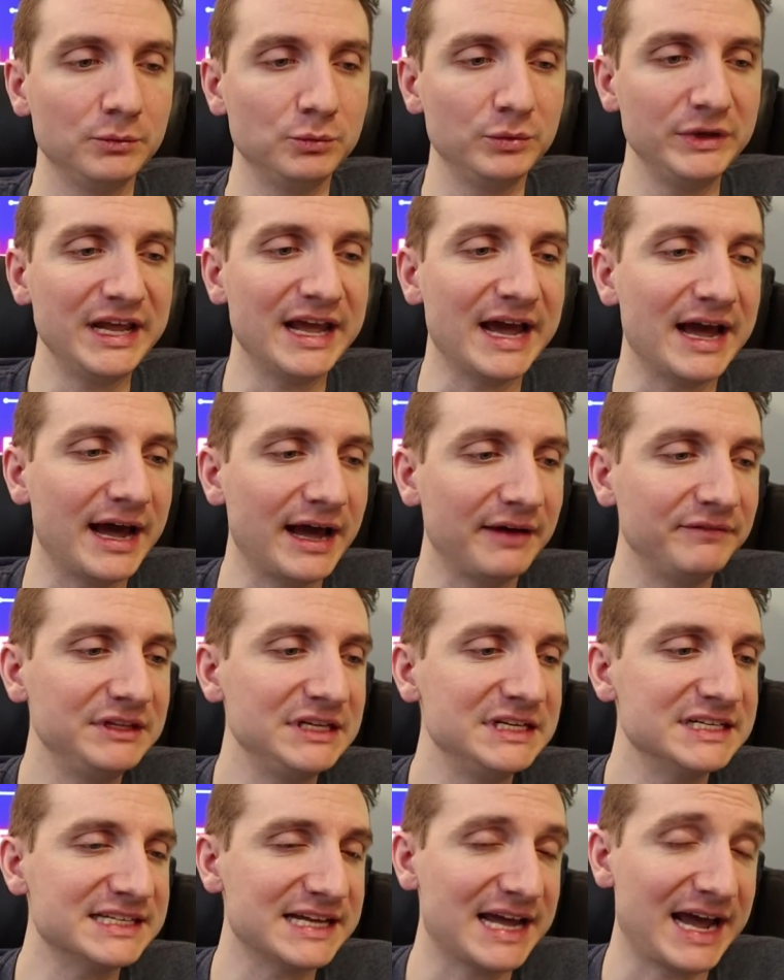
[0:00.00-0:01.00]
we have
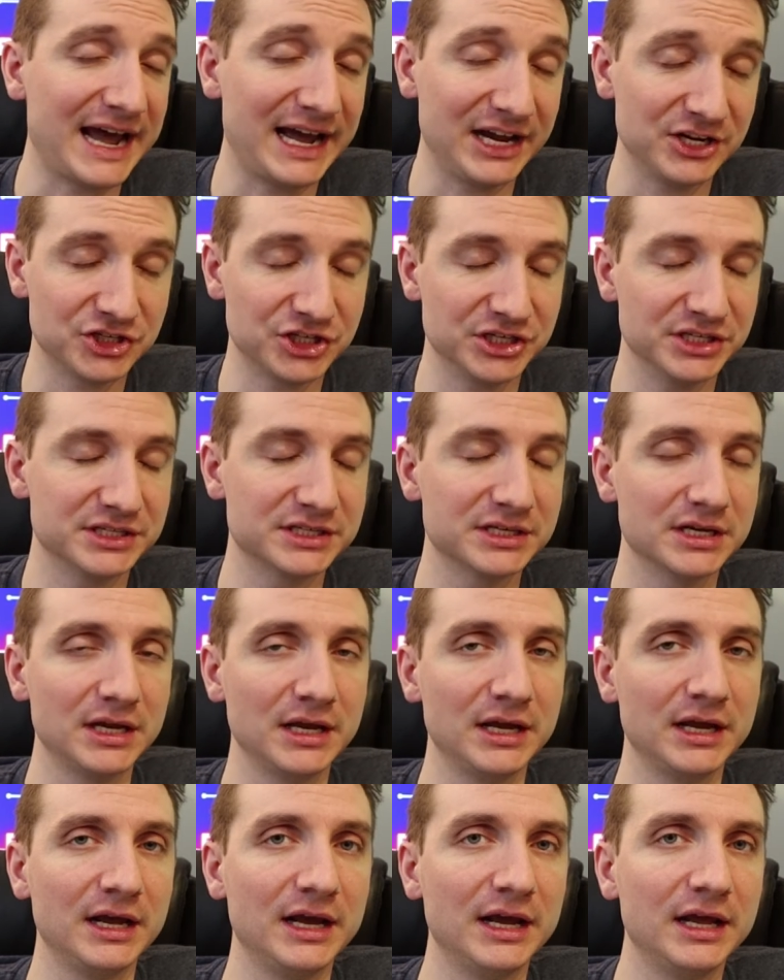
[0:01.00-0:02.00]
these hashes
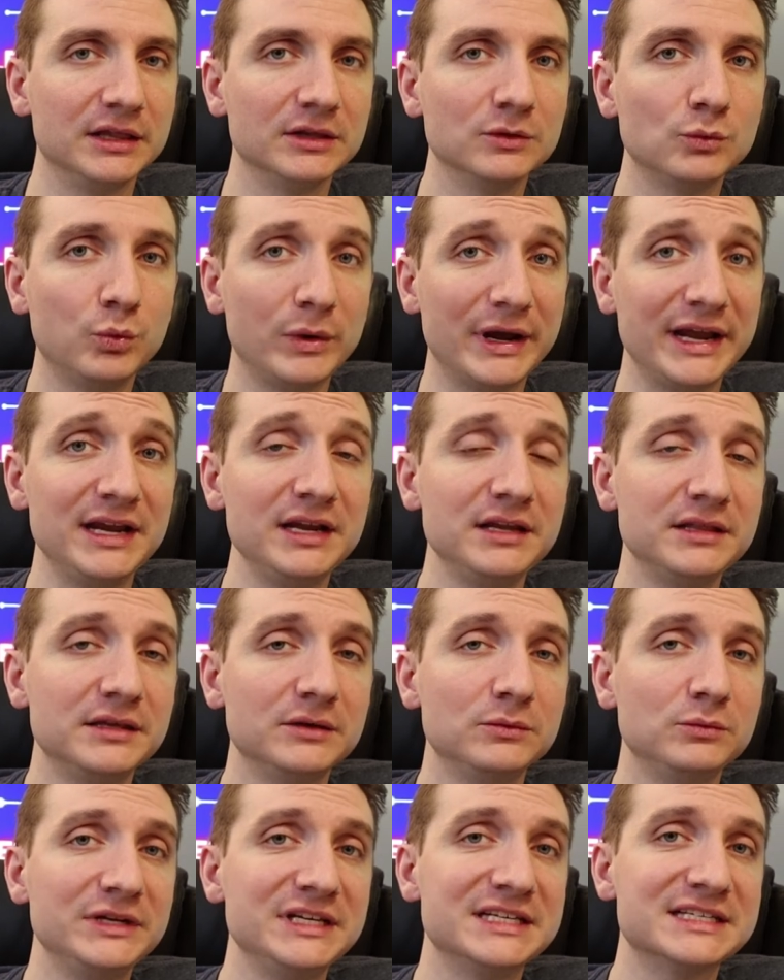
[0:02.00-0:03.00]
and the way
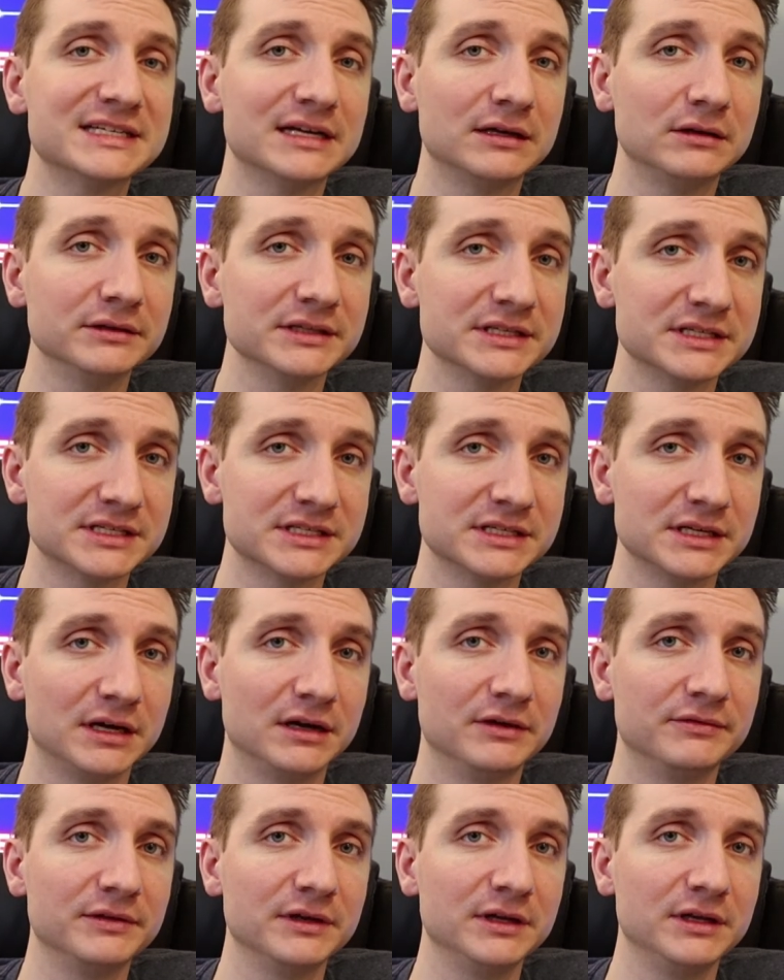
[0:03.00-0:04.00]
that we sell this
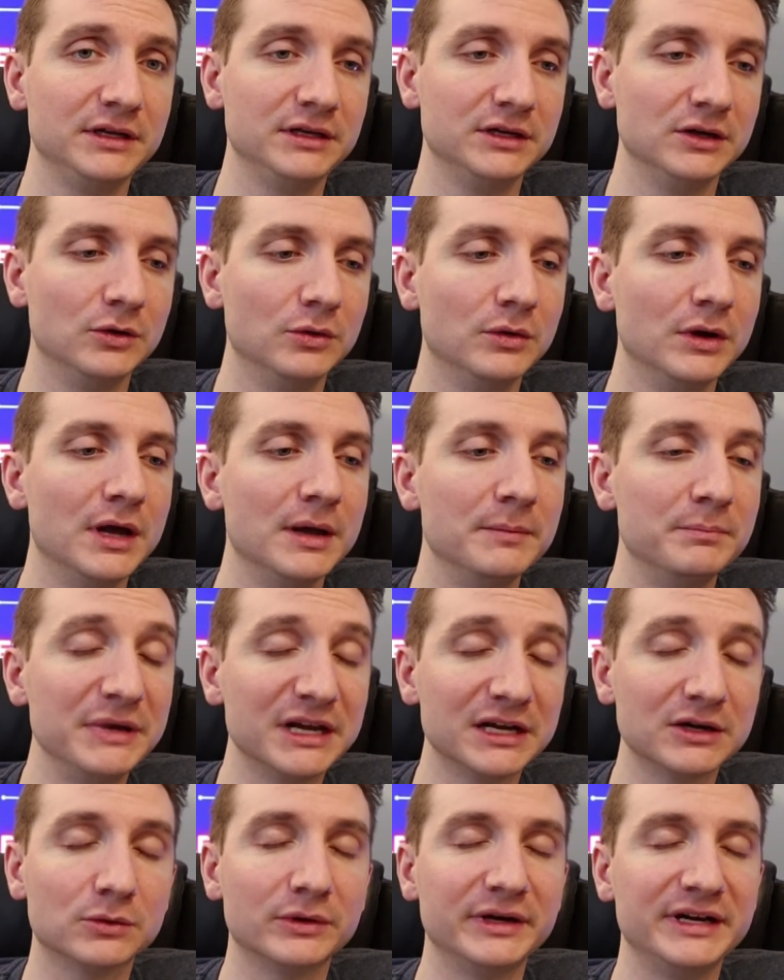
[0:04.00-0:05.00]
stuff, you know,
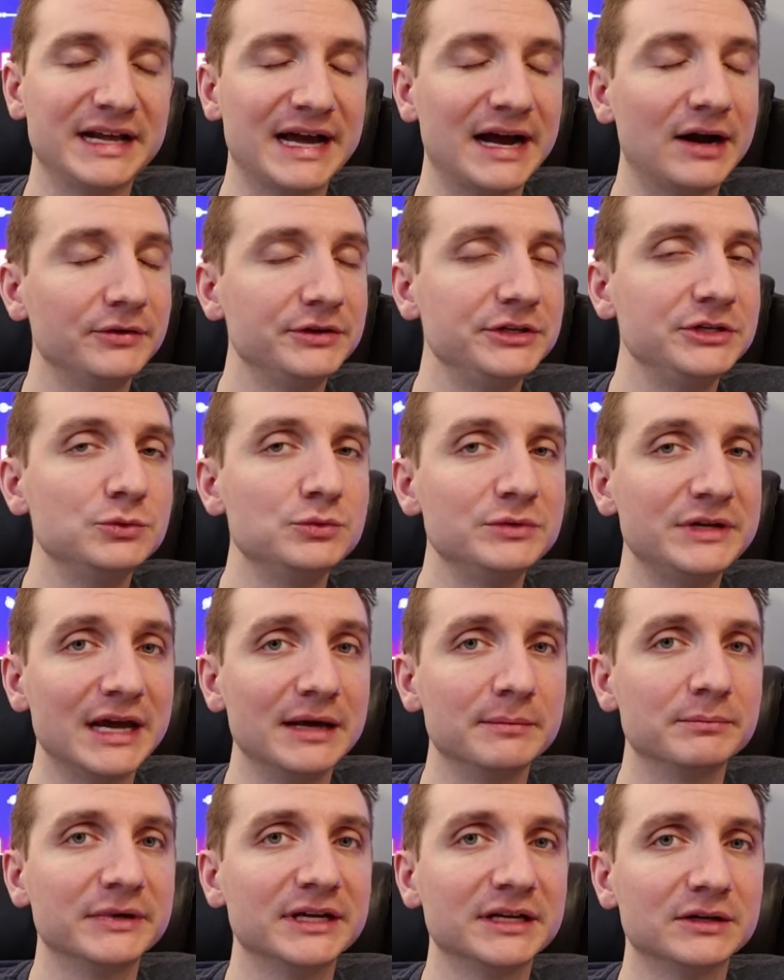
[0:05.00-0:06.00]
Bitcoin, how do you
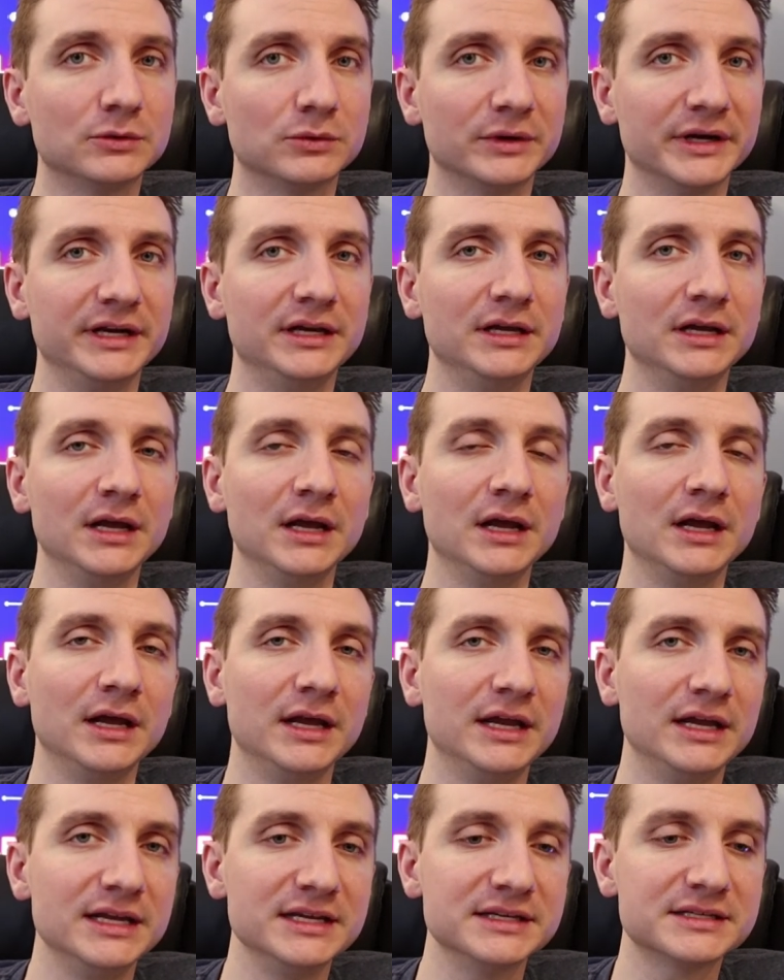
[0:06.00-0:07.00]
get Bitcoin
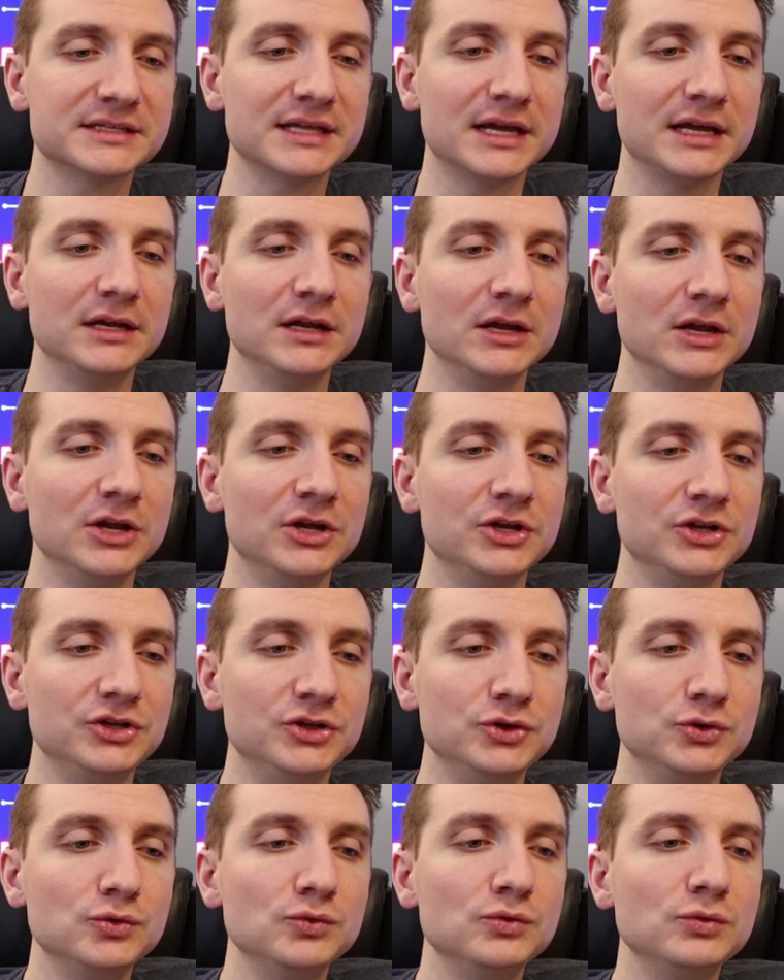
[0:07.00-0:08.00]
is that
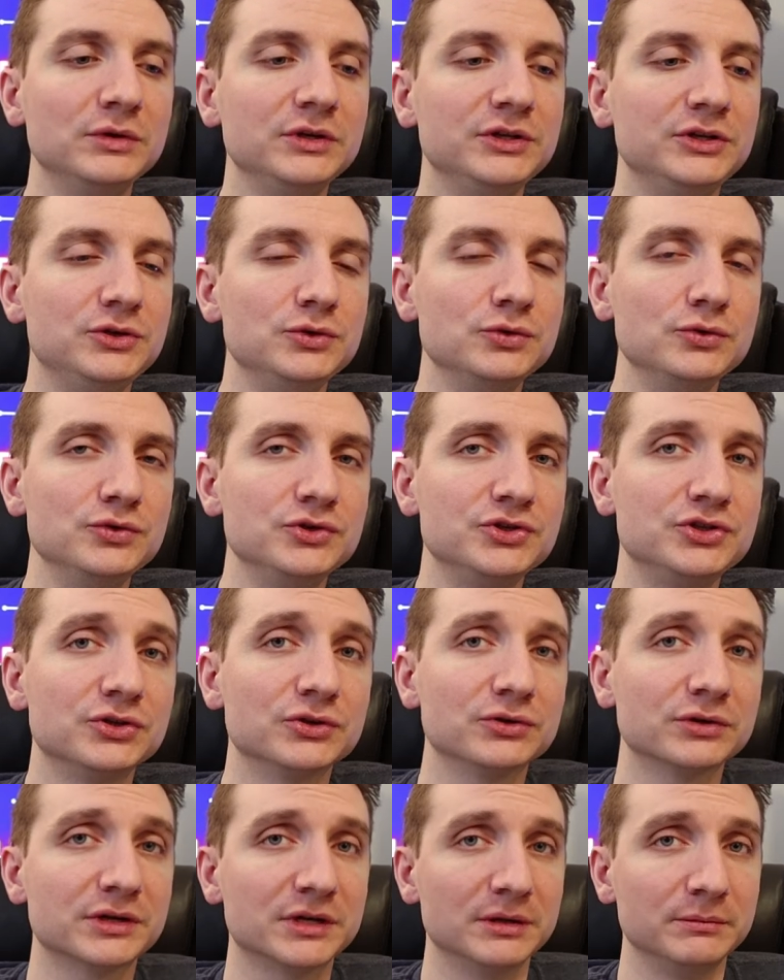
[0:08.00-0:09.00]
you use
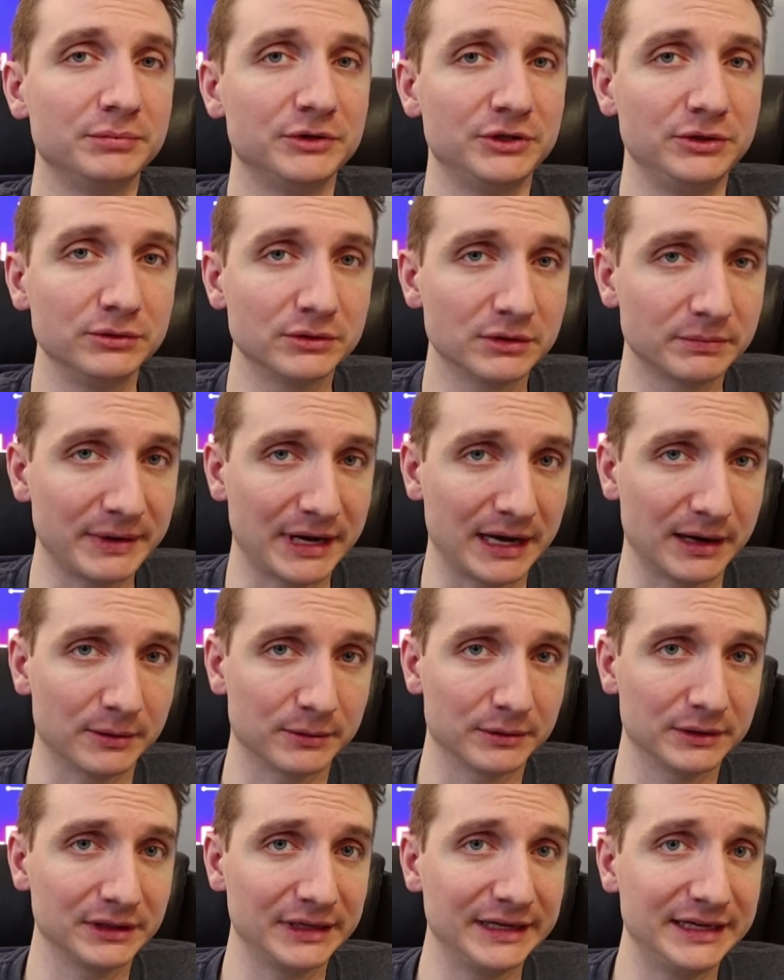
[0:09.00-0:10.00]
your computer
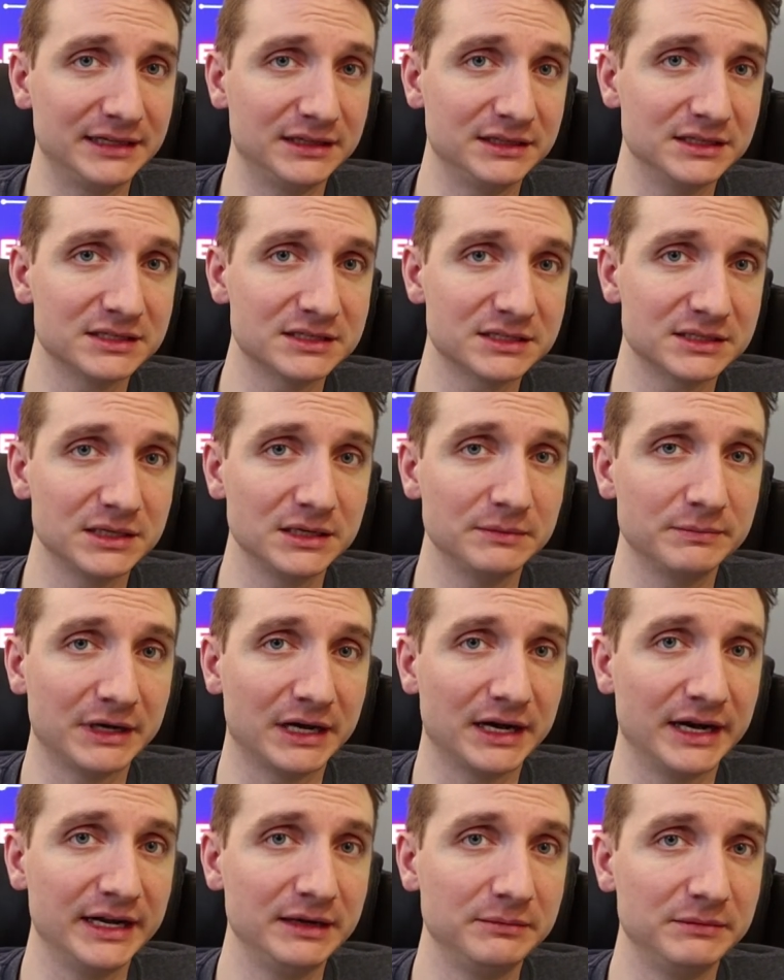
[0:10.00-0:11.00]
power, like this thing
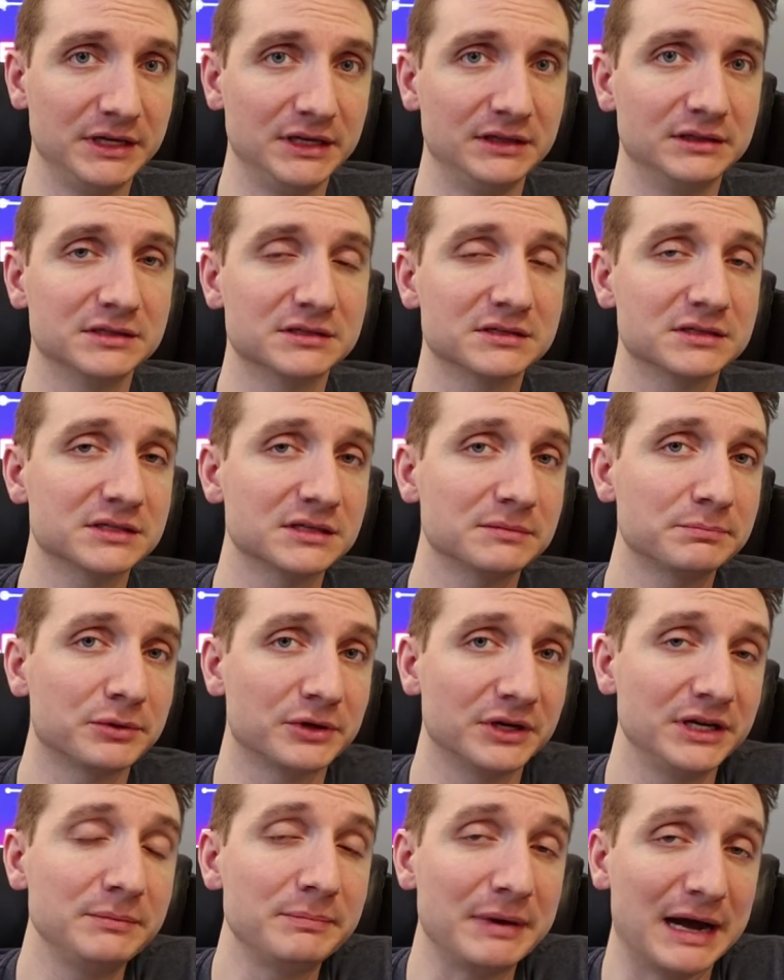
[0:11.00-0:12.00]
behind me. This is a
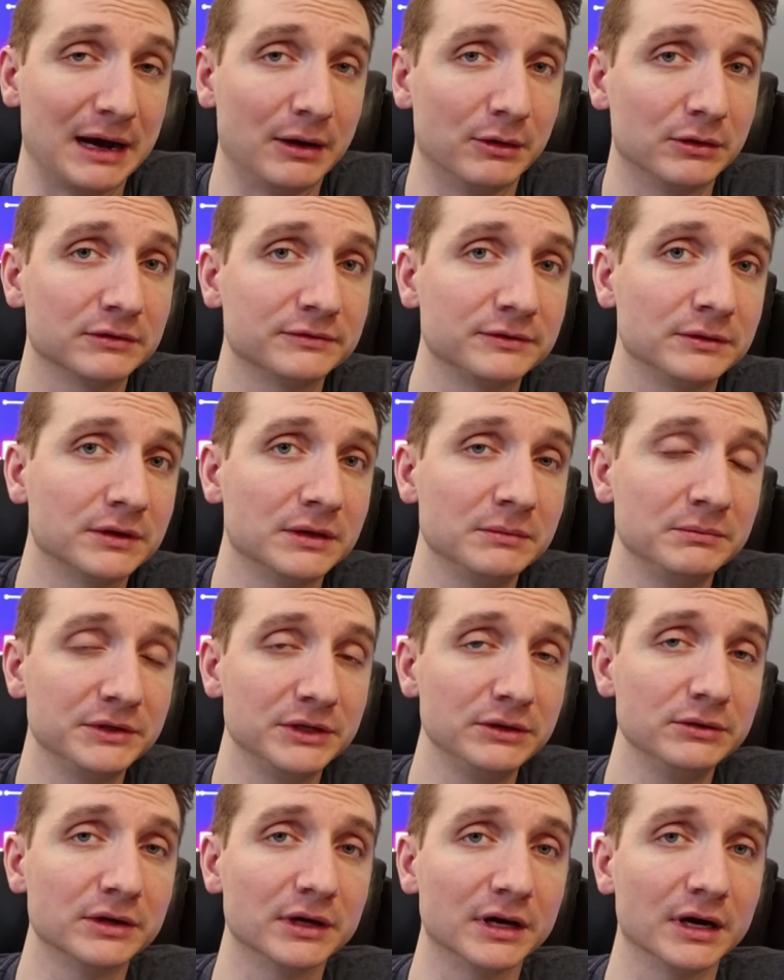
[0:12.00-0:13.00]
pretty powerful
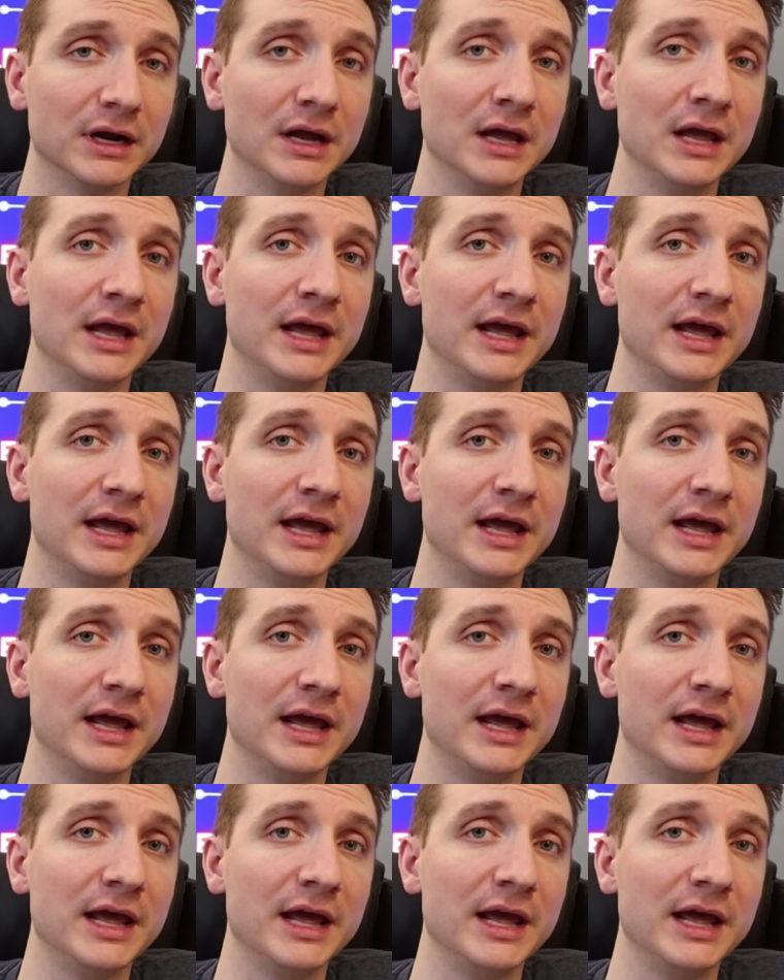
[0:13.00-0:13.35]
computer.